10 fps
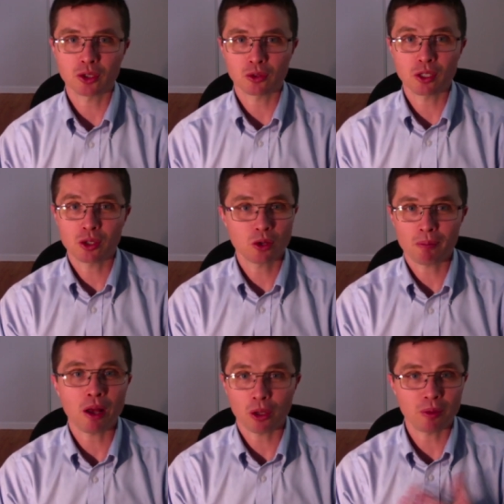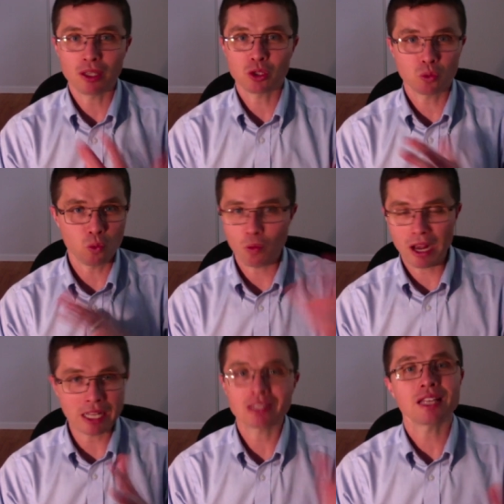Greece for the Peloponnese
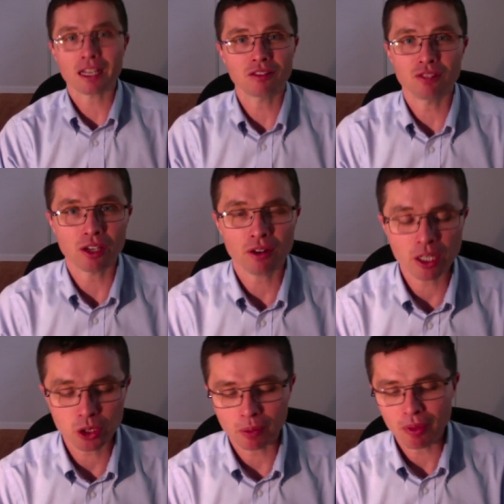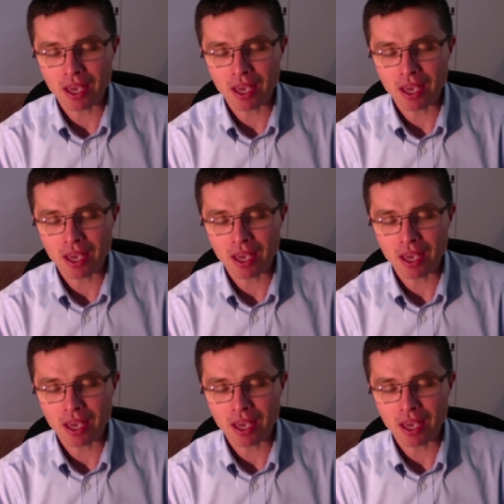against that configuration.